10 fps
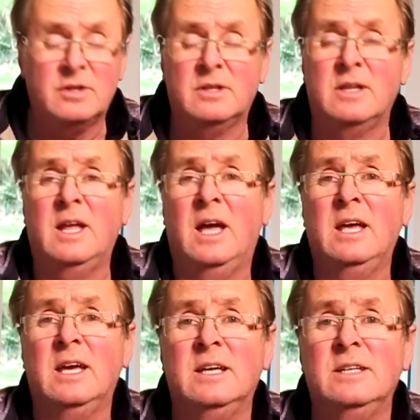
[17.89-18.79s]
at
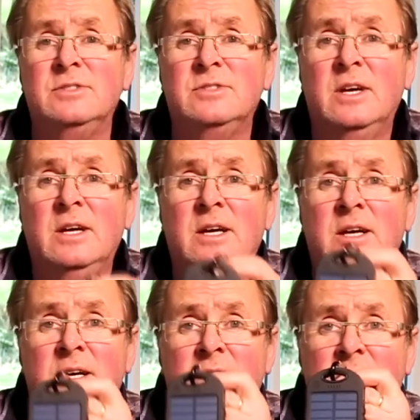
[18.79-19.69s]
today is
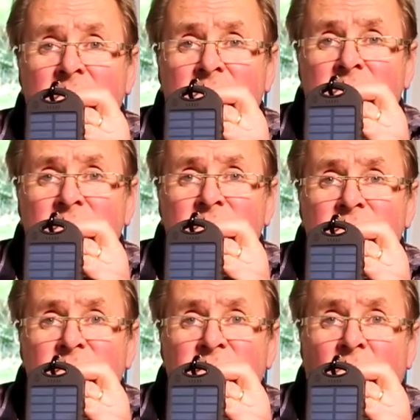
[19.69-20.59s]

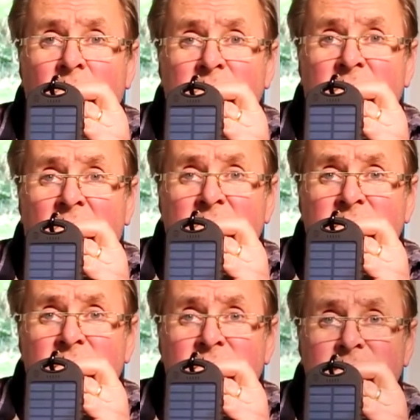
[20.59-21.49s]
solar chargers.